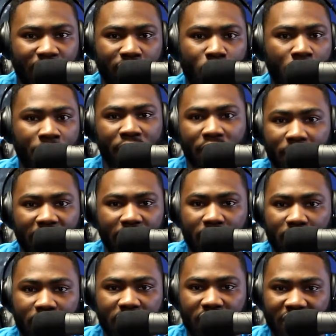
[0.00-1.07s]
corporate
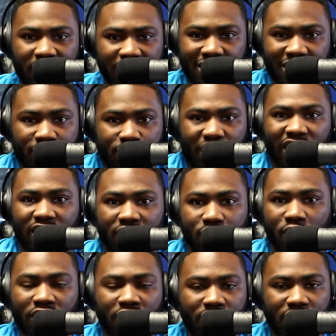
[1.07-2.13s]
America and just regular
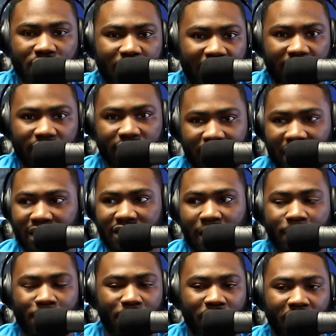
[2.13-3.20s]
workers who make that
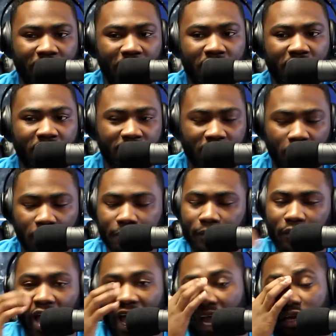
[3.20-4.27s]
type of money. So
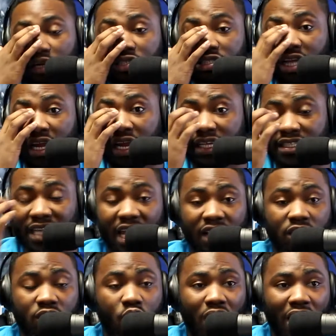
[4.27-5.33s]
I understand
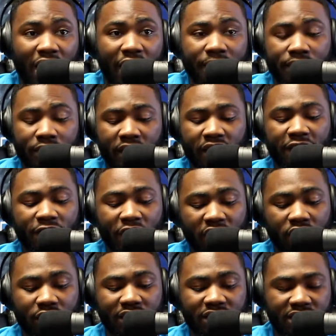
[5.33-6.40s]
exactly why
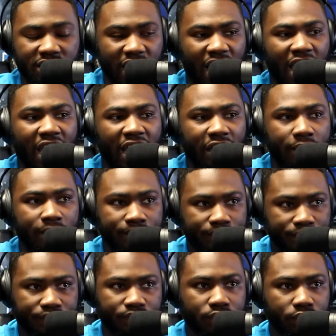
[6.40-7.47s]
veterans and
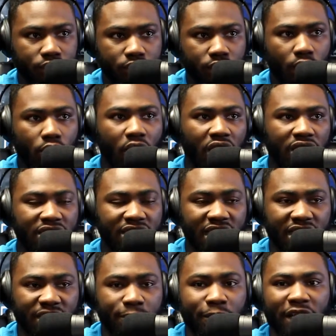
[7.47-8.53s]

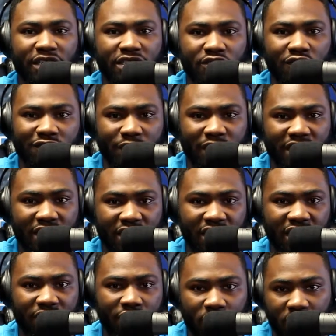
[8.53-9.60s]
players who have been in the
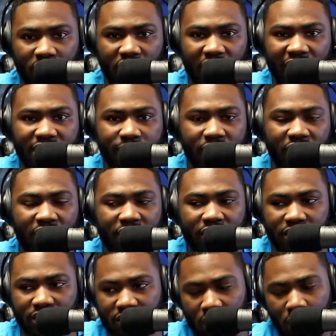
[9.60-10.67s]
league for X amount of
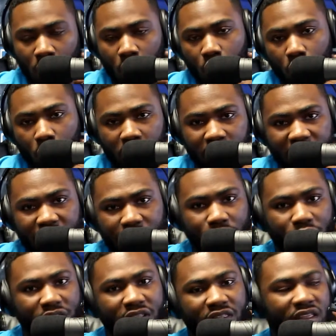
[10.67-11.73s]
years want to get
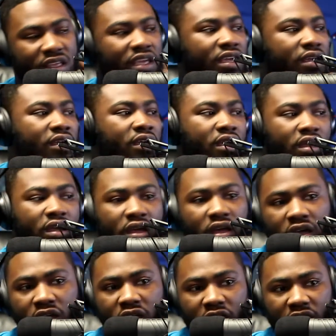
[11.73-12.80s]
rid of the
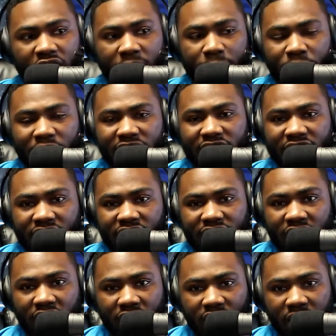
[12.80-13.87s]
preseason
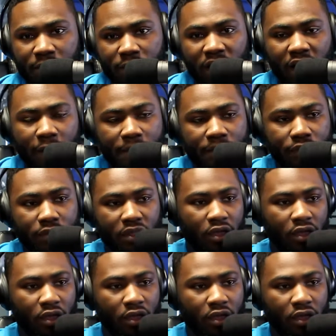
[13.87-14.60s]
entirely. But